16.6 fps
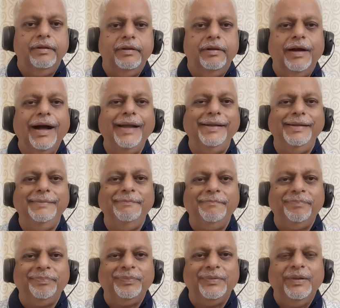Hi,
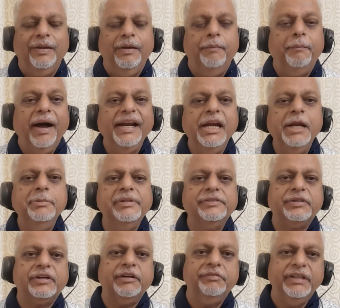my name is
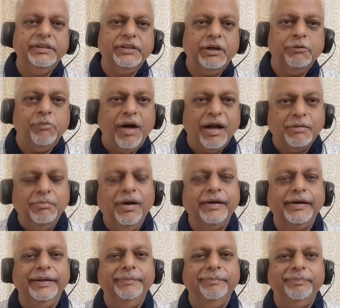Ravindra
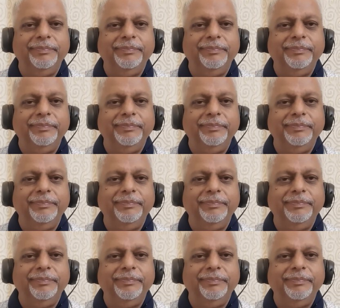Waghmare.